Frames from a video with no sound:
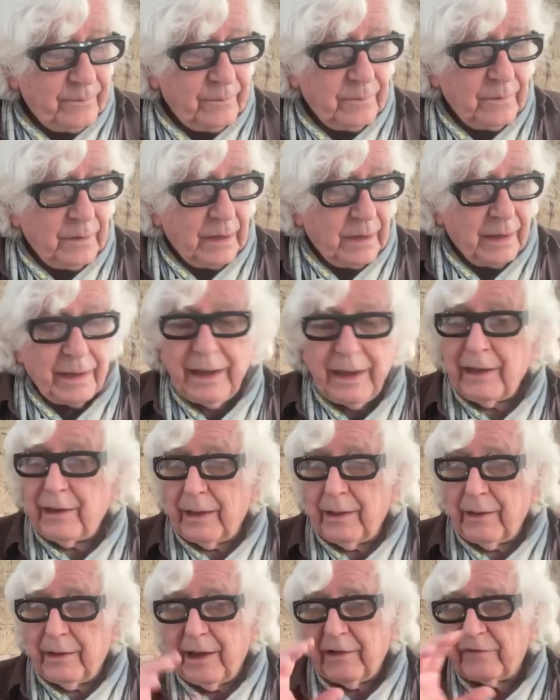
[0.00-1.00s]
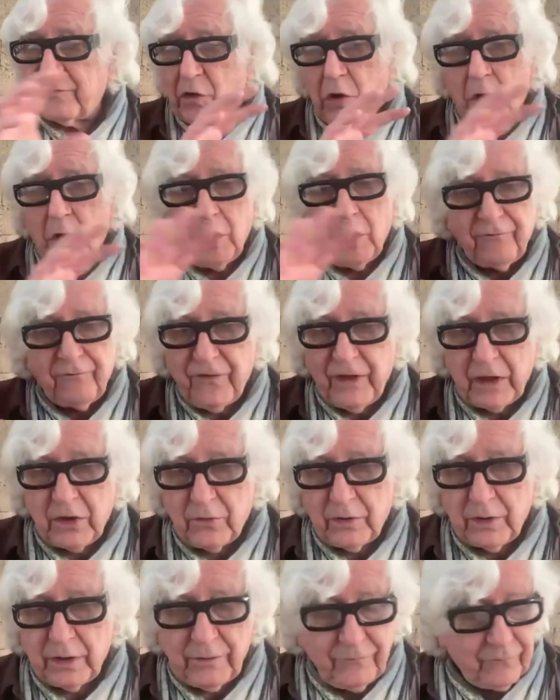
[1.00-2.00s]
it's all
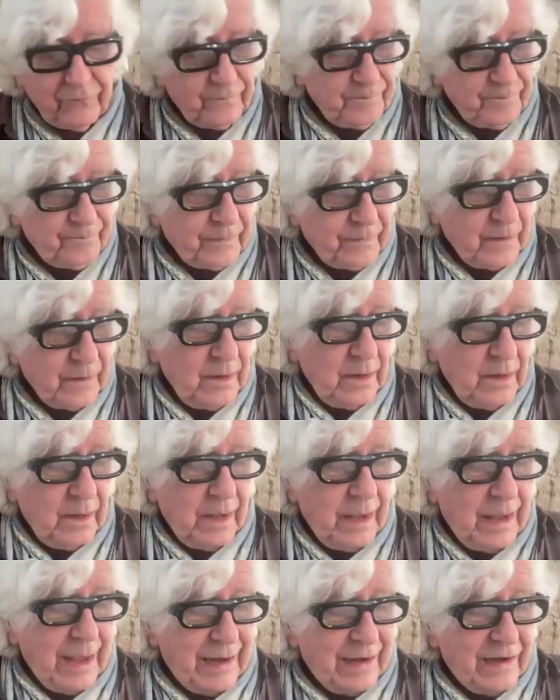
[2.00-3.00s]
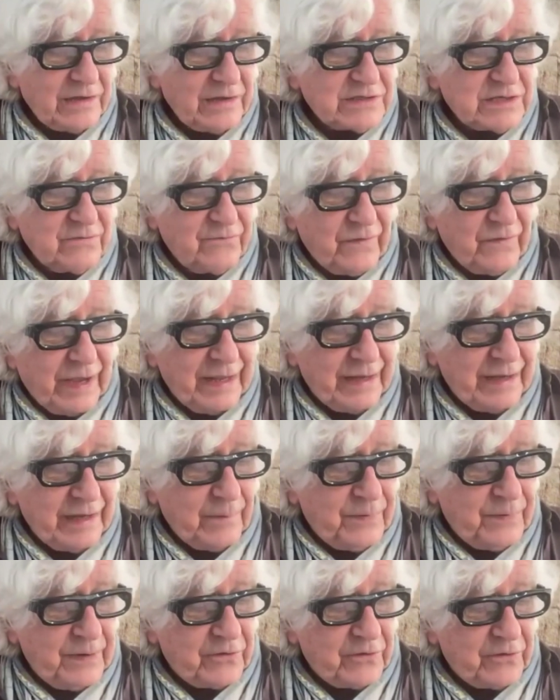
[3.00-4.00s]
figurative, and it's
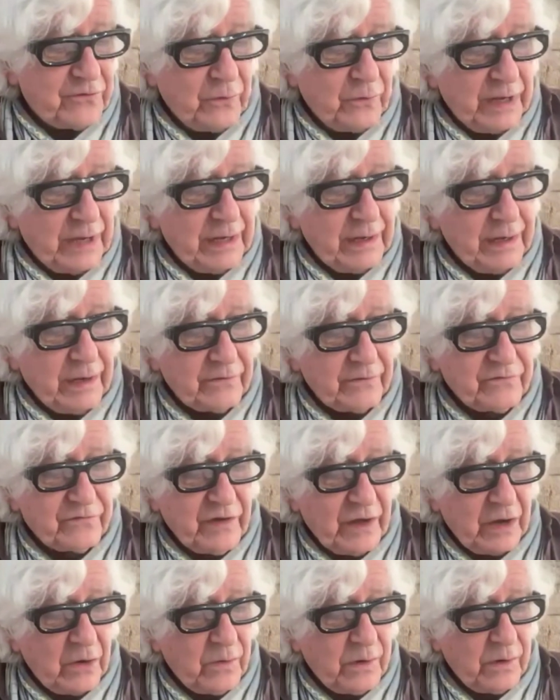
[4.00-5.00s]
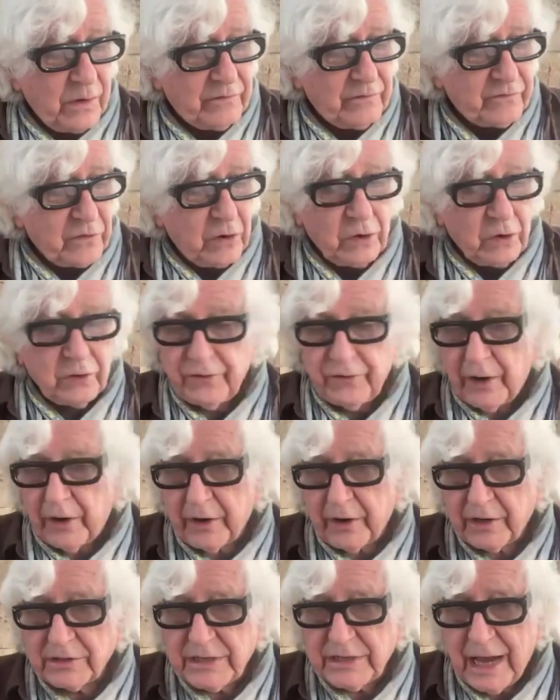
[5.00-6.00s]
divided between a series called
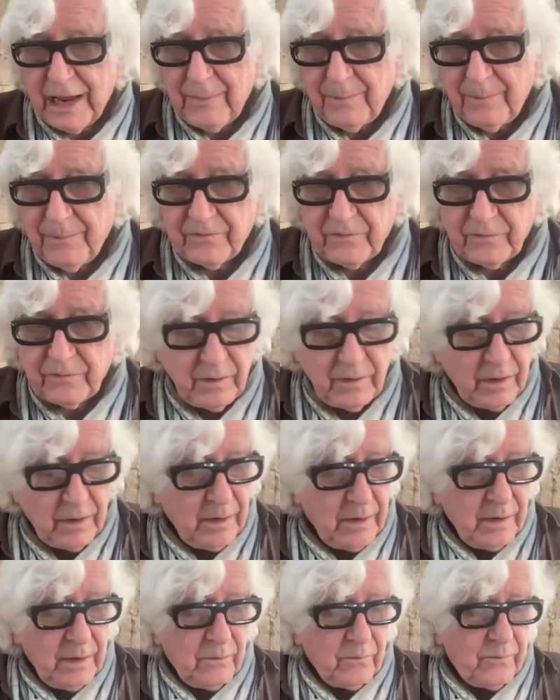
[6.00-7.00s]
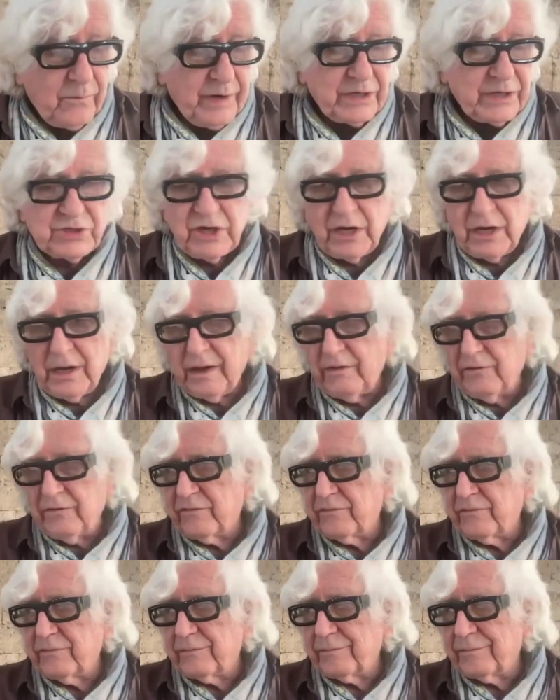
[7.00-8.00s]
Archetypes, which
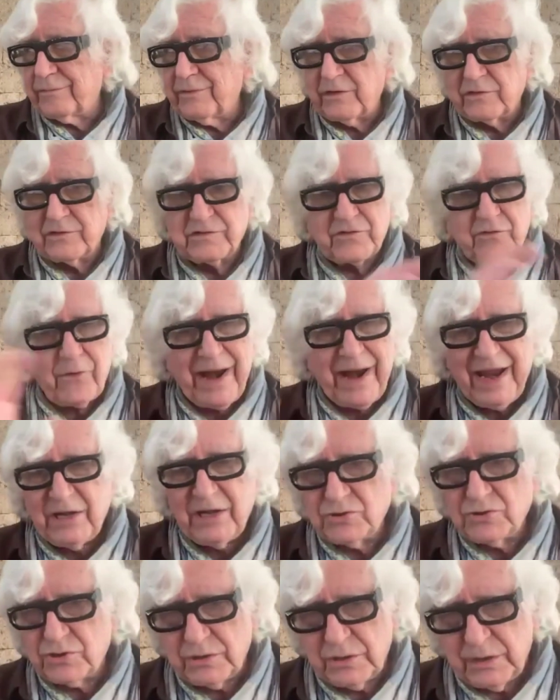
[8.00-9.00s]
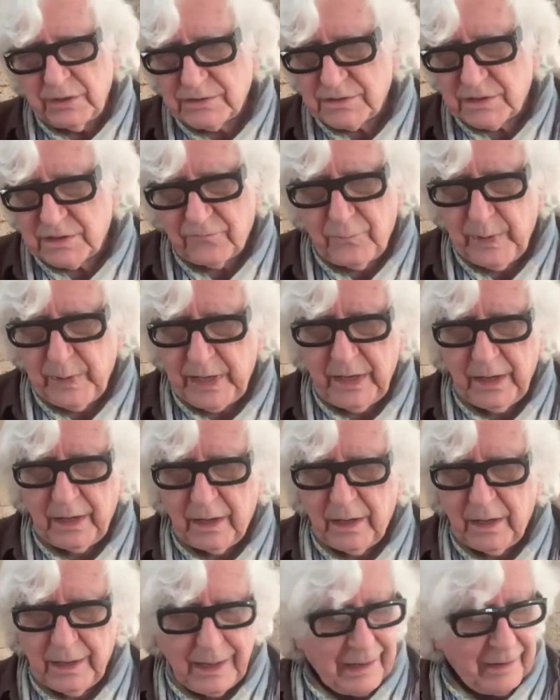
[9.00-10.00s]
is the strangeness of being
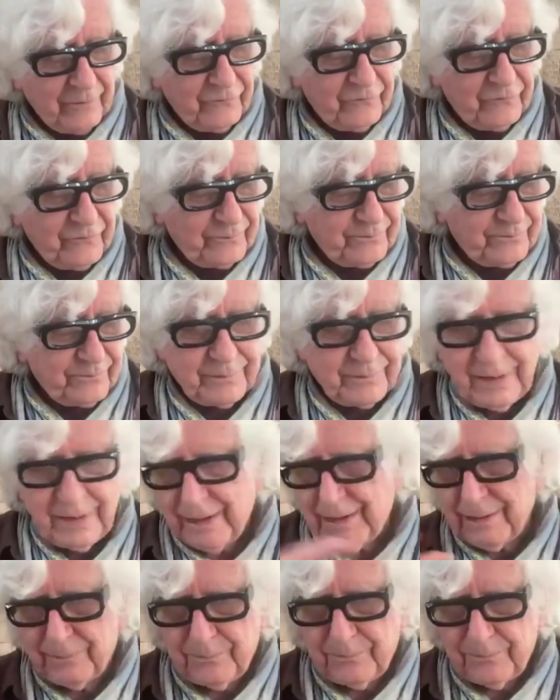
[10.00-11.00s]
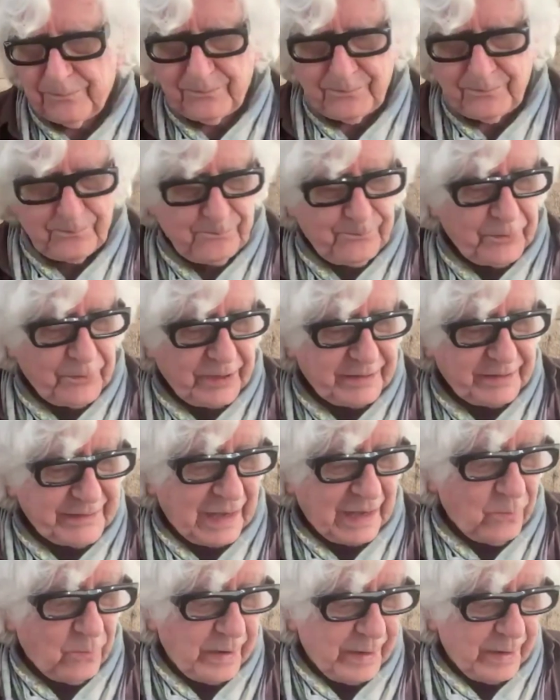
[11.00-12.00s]
alive. I'll put it
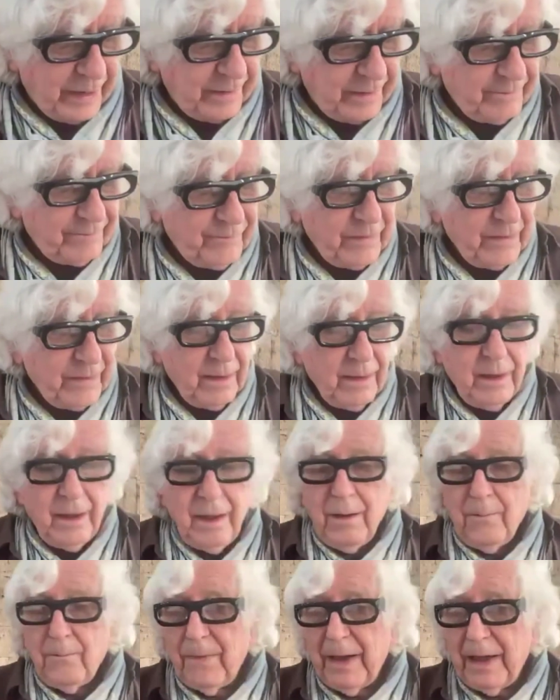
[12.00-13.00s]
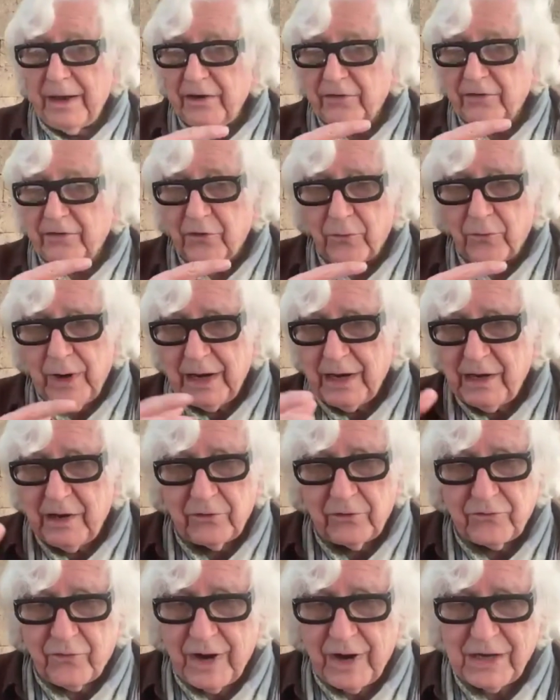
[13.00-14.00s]
that way.
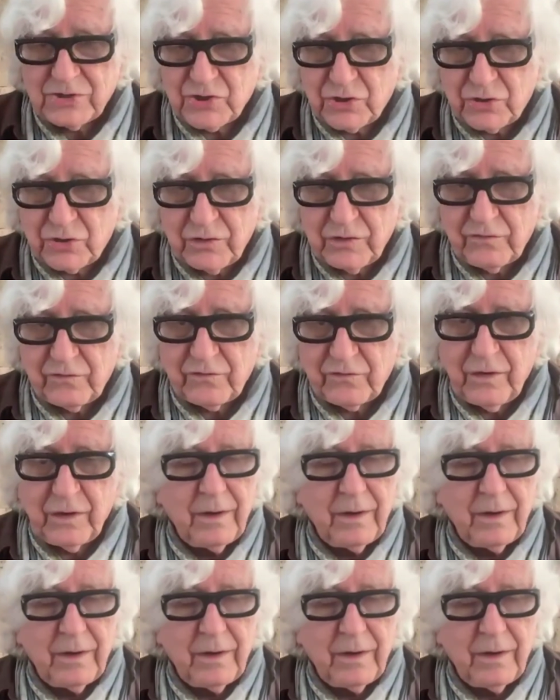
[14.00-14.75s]
Mediterranean Treasures,